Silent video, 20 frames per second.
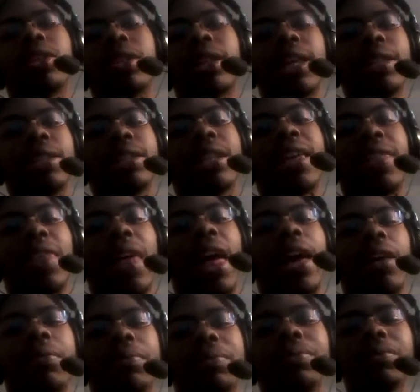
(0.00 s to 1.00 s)
Let's say
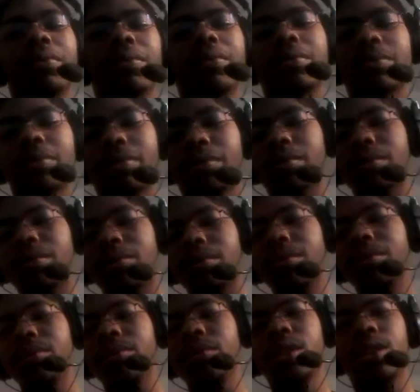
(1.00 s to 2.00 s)
that,
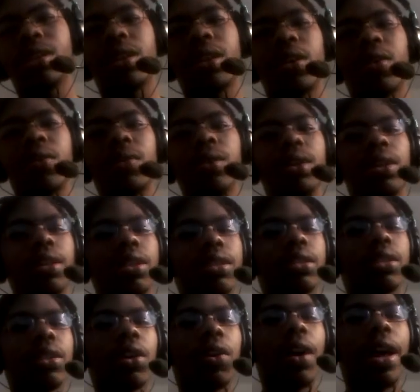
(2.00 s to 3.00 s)
you know.
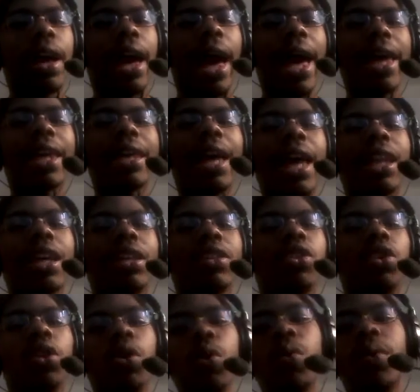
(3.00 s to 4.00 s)
So I kind of
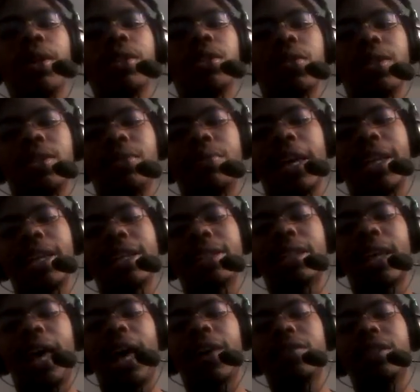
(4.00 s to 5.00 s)
knew what to expect
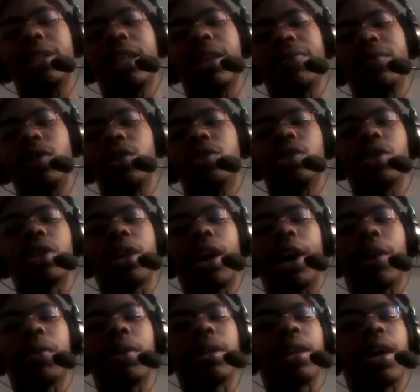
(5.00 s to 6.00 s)
because I've seen Future
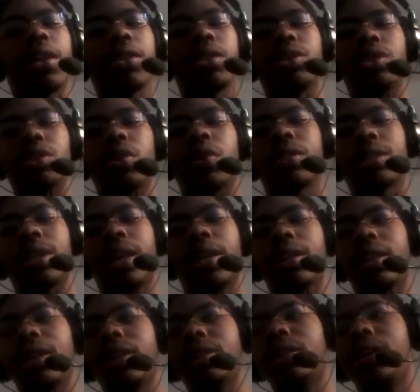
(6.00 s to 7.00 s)
Diary and other shows
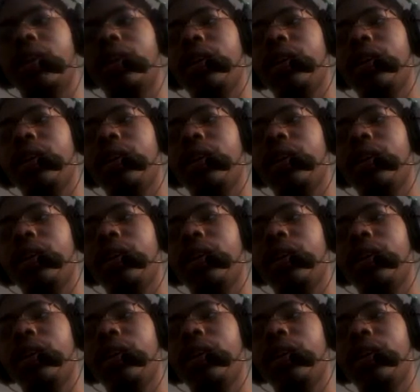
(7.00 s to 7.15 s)
like this,